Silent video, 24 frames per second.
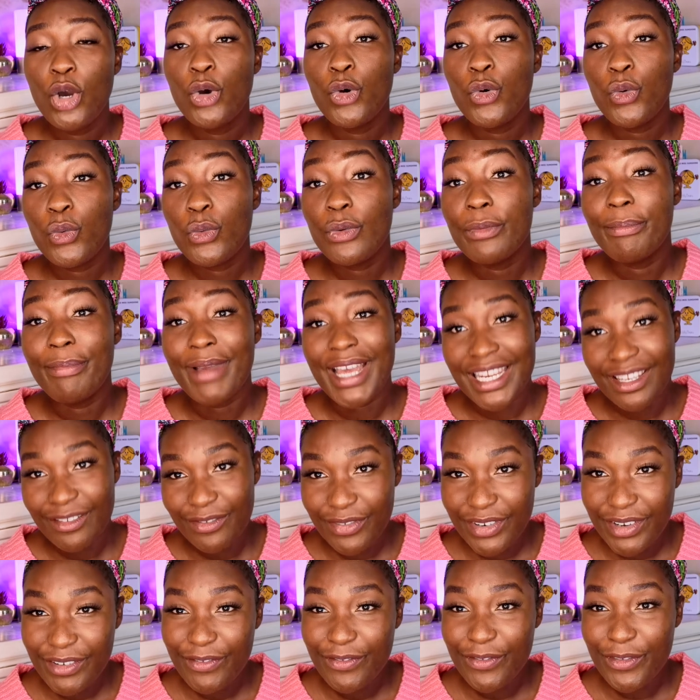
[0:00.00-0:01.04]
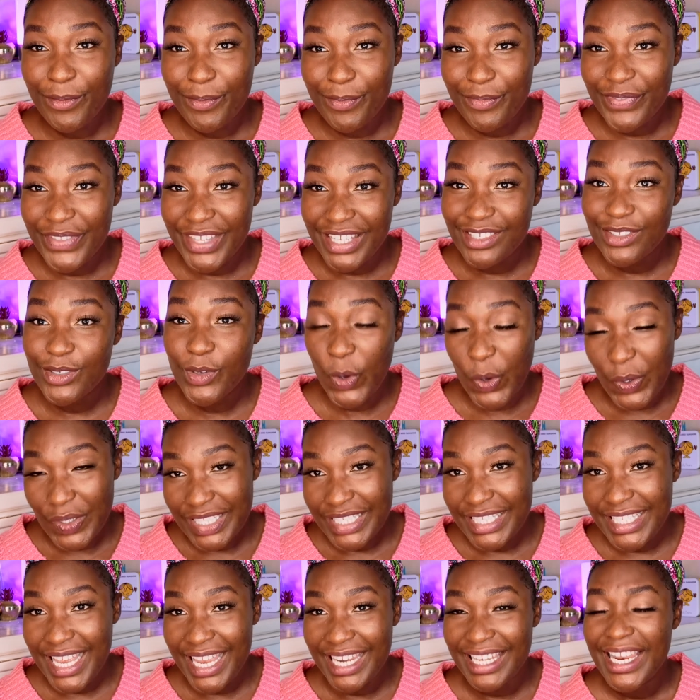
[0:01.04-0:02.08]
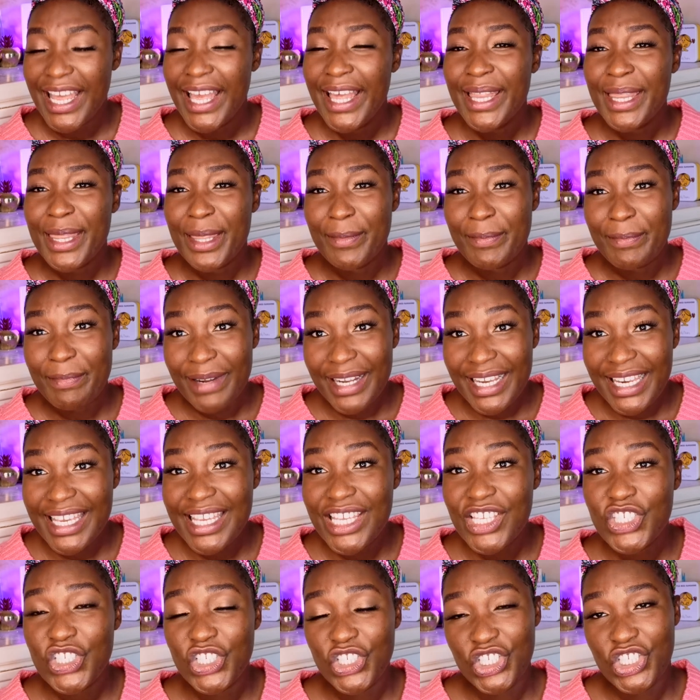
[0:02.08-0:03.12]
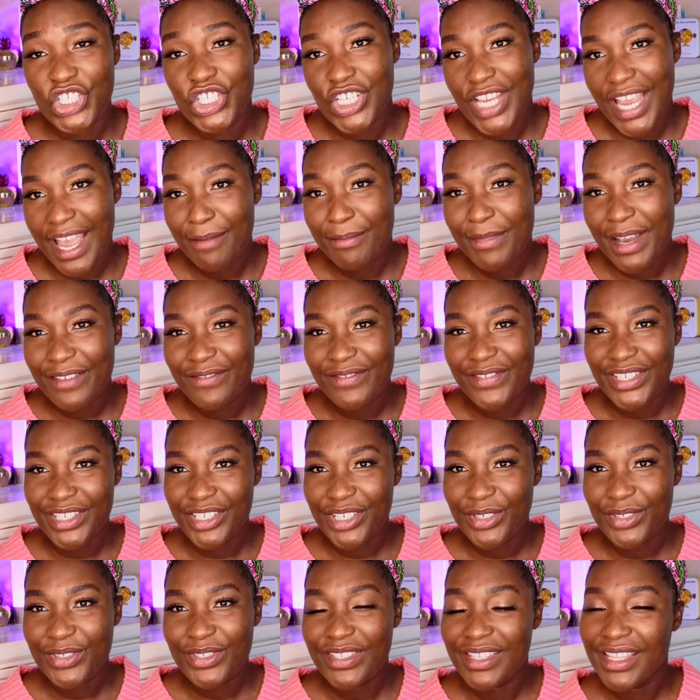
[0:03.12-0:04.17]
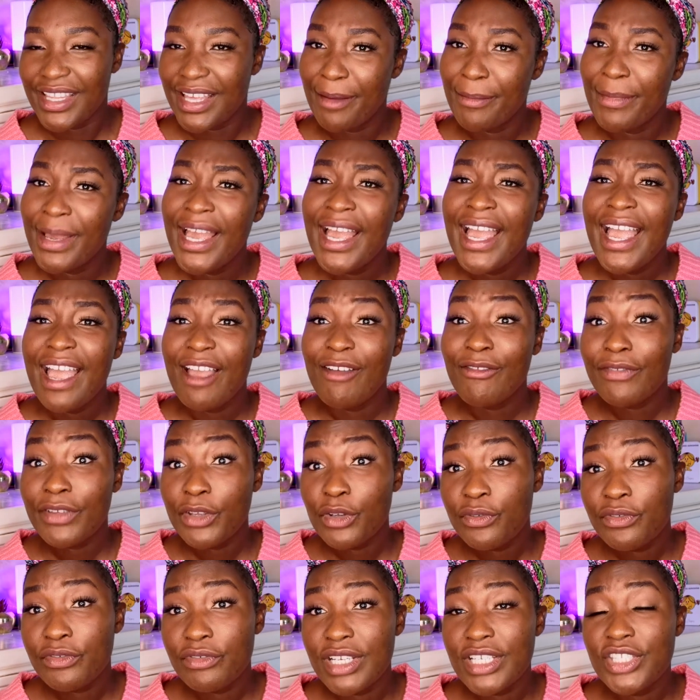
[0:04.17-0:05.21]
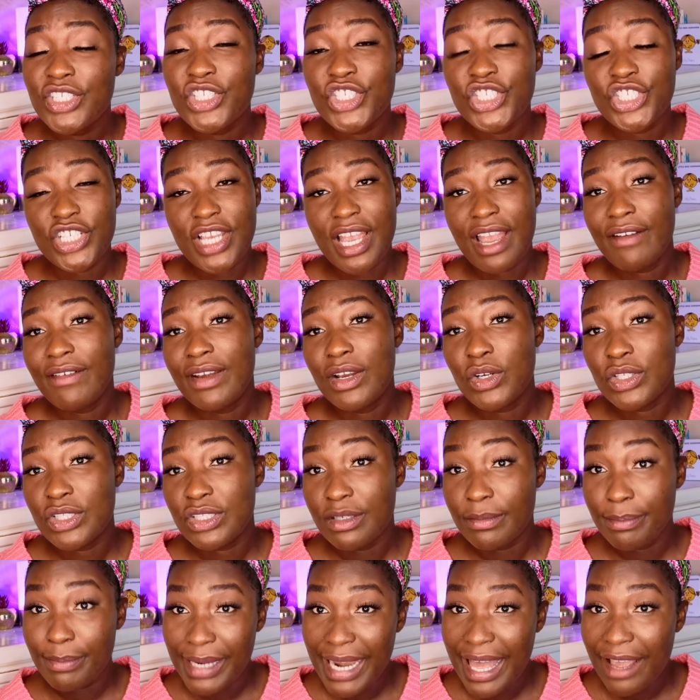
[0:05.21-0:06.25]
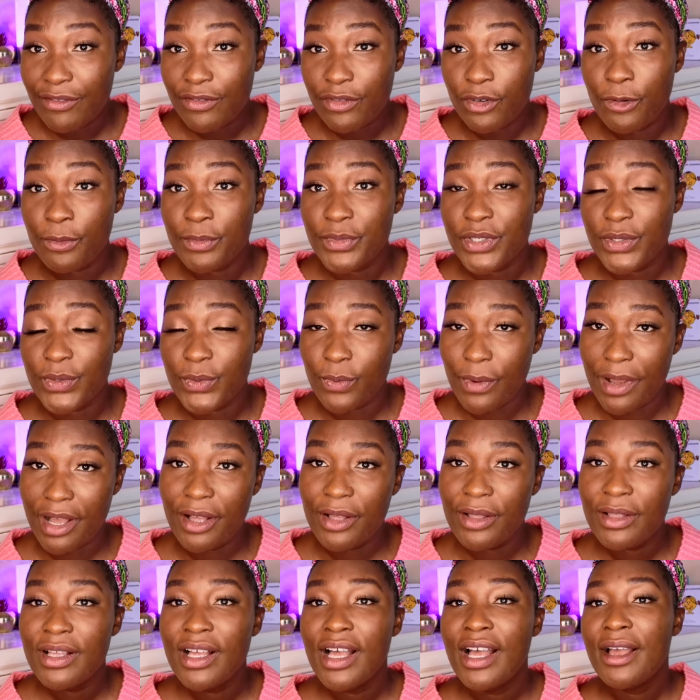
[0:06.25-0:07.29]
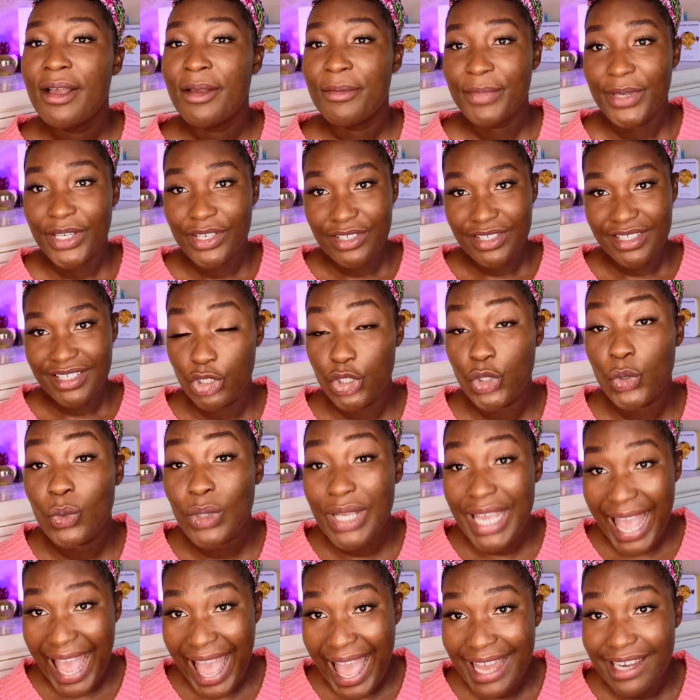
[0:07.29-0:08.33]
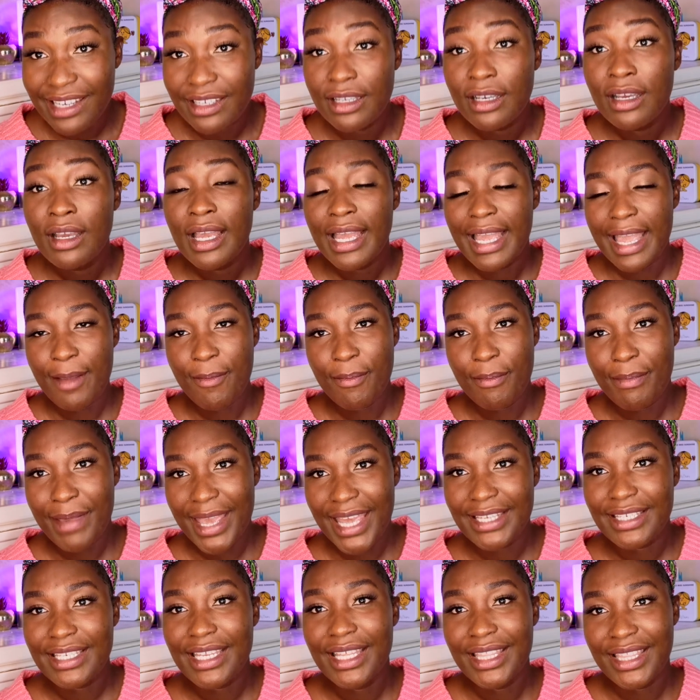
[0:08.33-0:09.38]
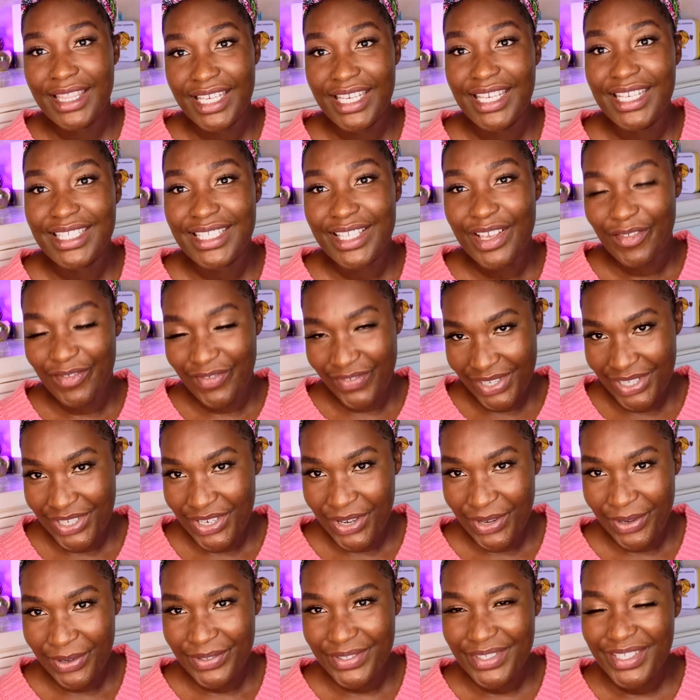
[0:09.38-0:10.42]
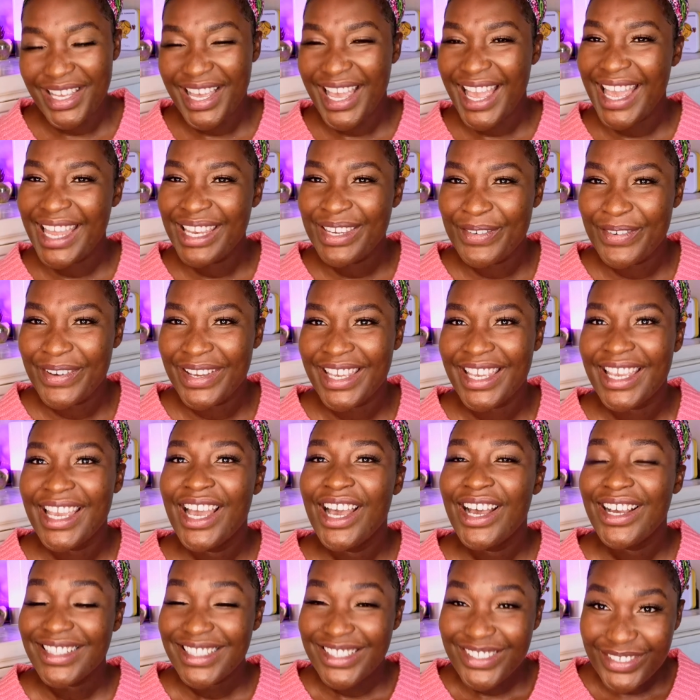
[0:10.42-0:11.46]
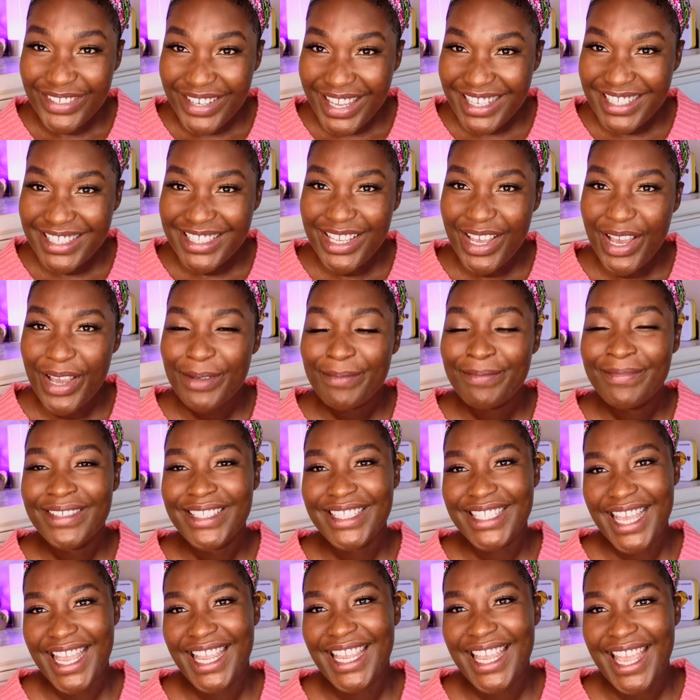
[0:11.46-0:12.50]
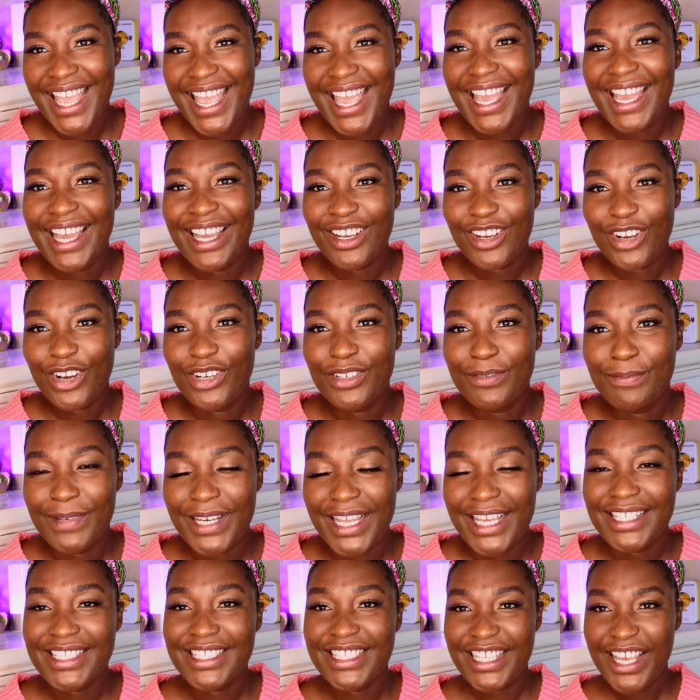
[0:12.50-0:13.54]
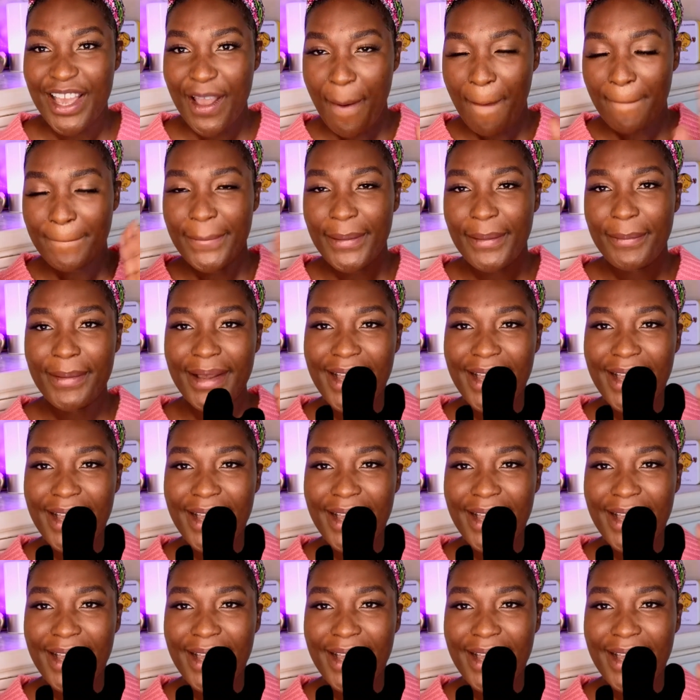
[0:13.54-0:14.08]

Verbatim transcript: who will benefit from this content, then please share my videos to them, and feel free to share it onto platforms as well, because you can embed these videos. Anyway, till next time, take care and God bless. Bye